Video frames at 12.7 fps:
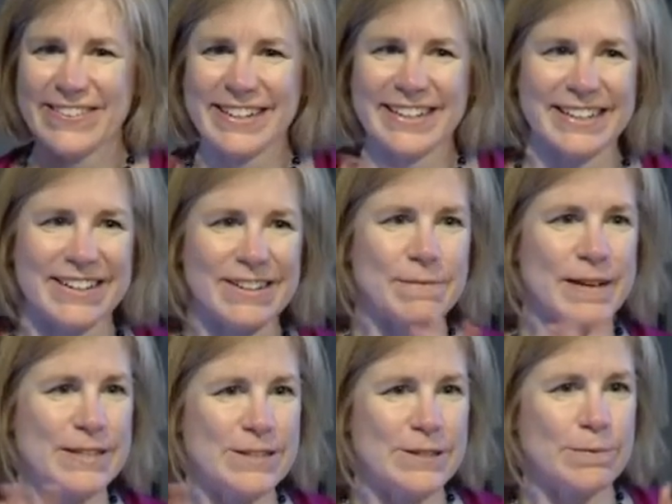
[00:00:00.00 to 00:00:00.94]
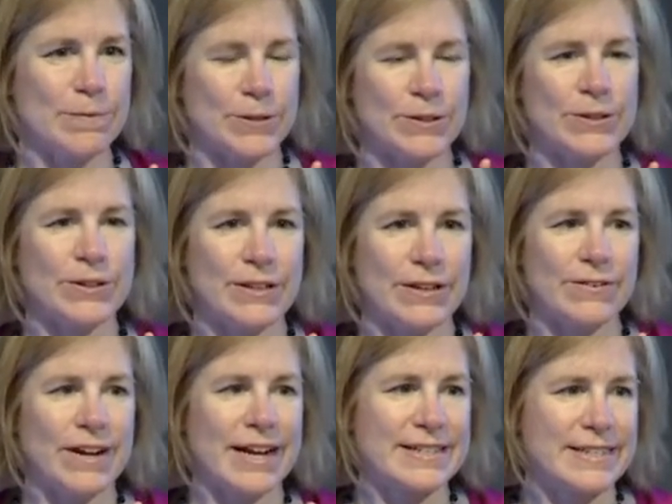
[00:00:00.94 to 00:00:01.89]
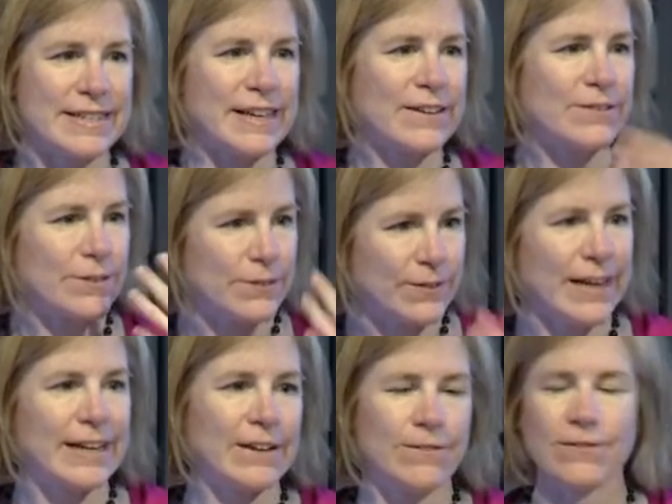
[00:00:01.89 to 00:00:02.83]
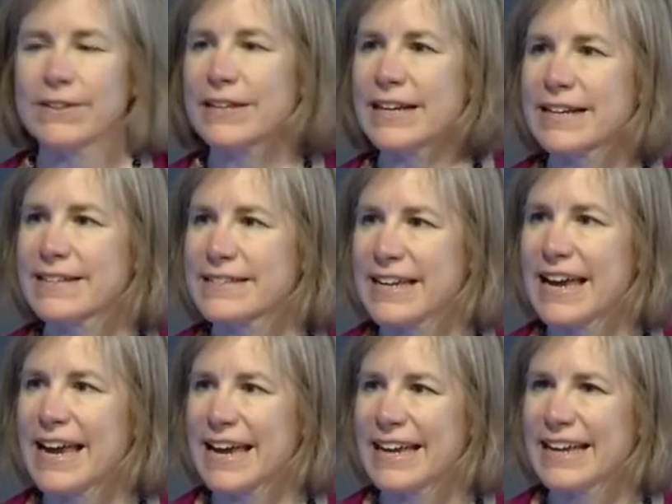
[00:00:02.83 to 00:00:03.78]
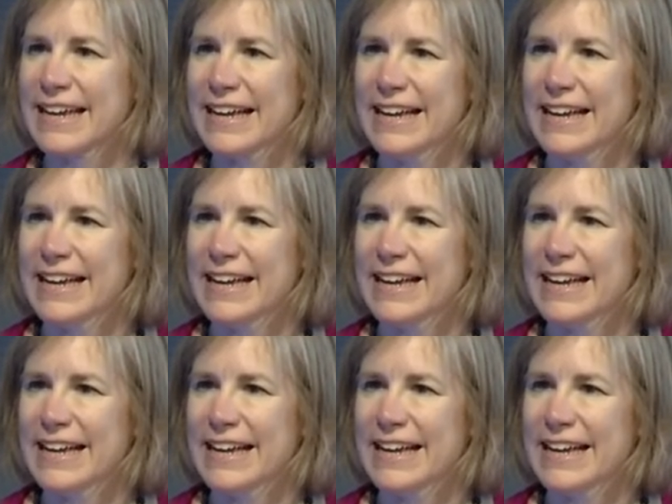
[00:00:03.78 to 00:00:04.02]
We're going to go to bed super early, right, so that we're ready for the next day.